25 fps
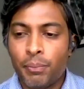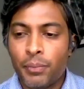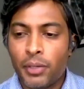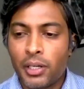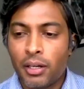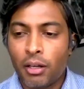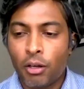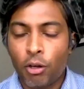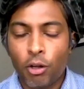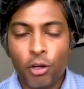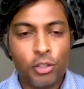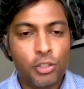
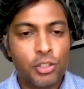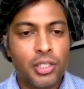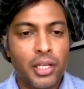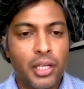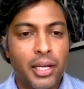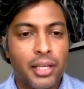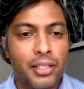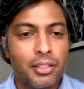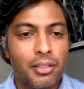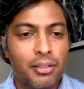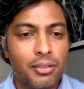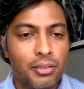
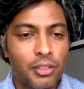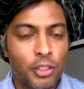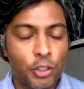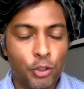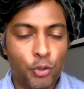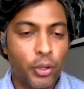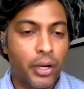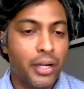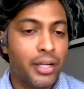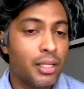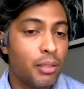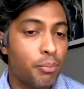alongside the
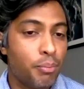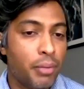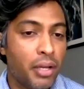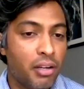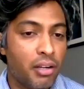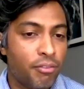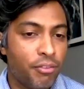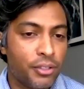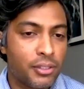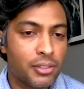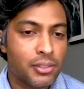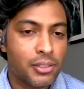training
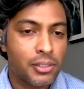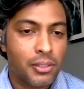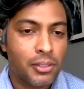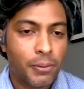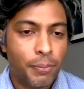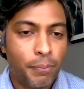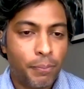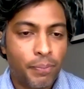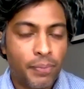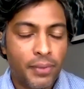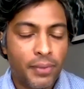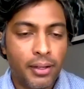benefits
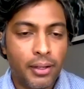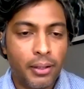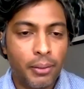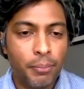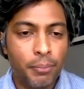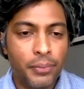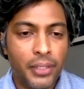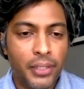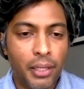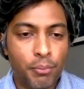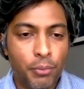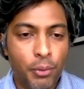
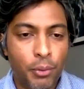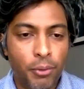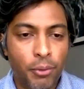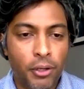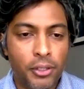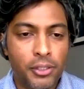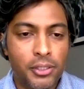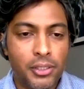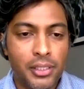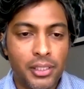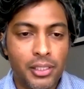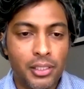that
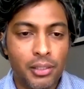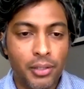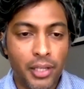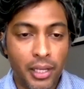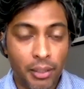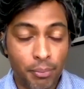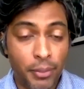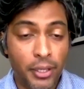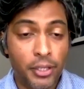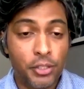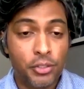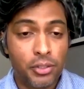Prabhashini
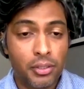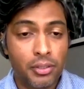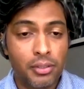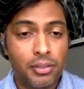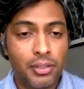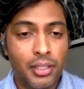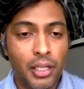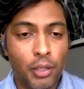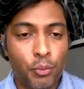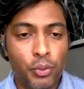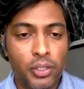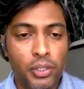had mentioned
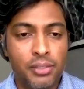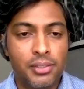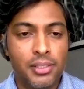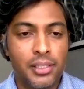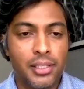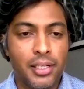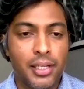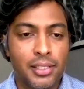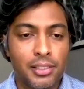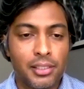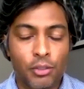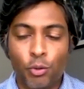that we've
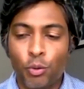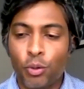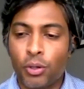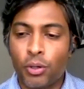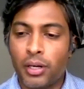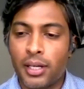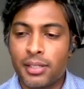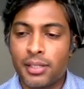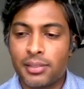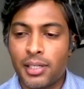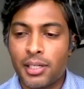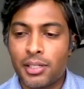seen as an
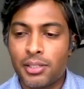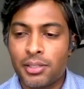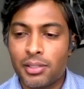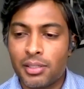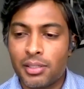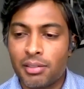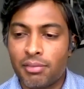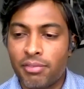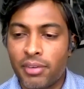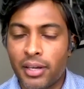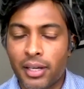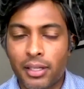organization.
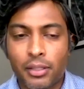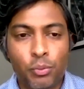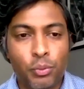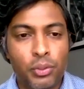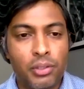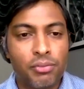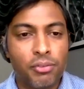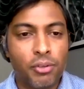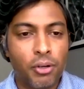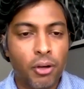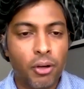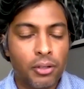In fact,
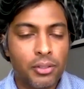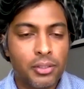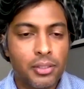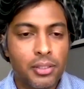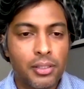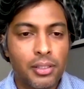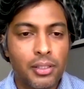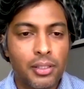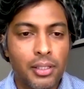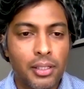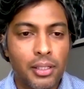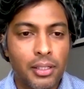we've got
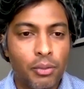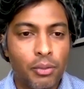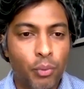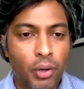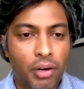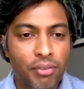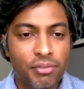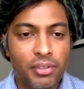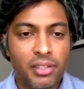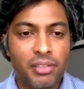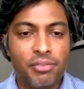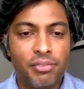
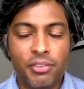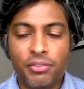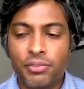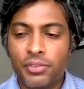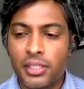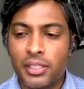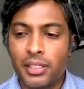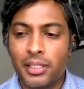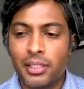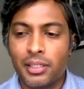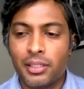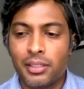roughly
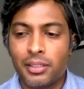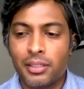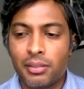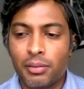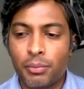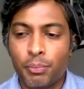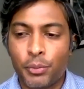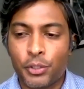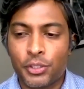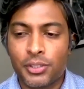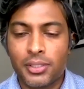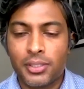50%
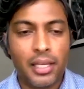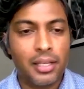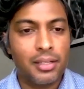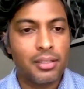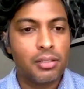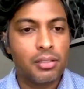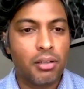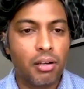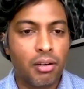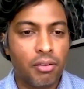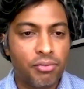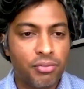
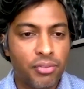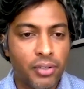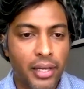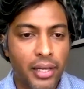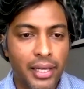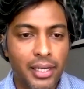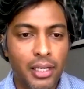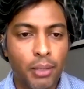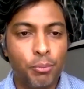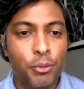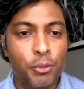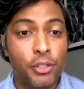of
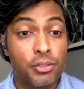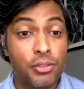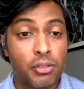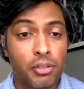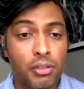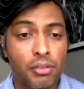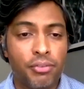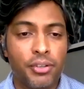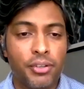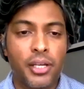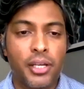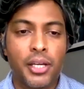AWS
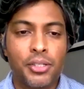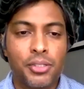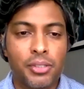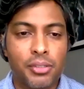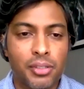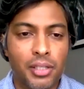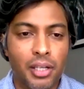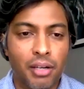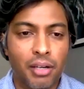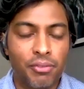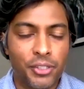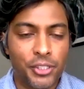certification
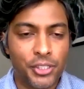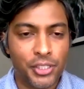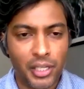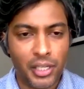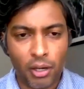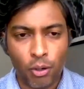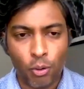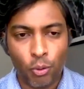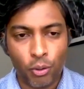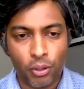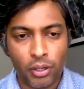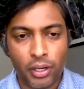coverage in
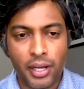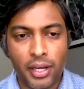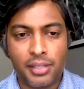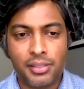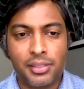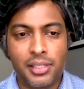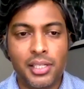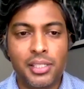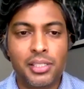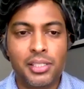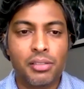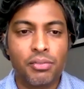our
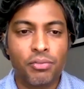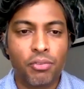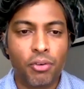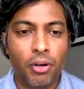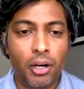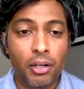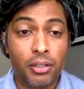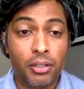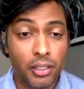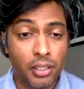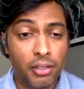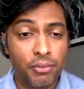organization for
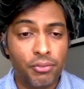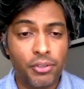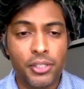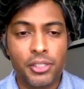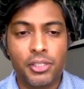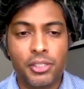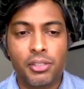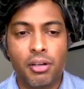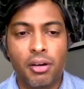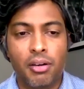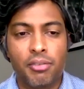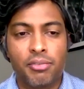our delivery
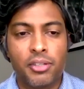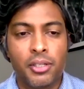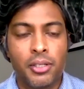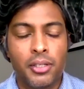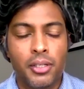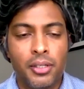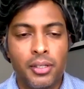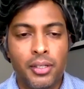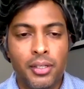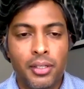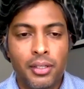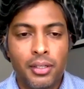staff,
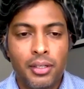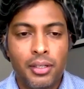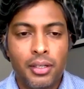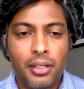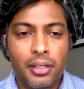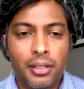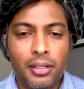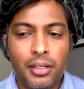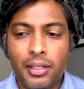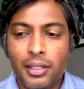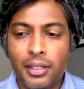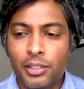
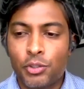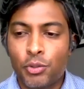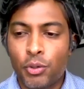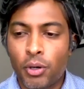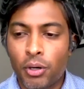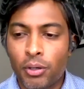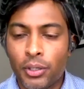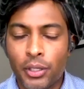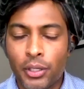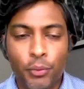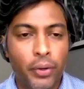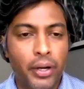and
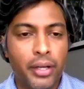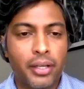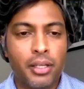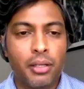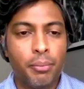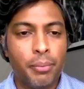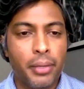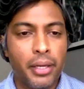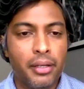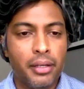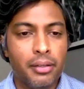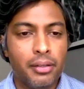strongly
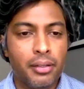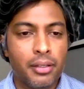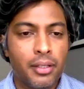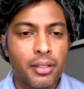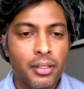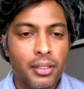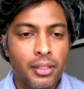recommend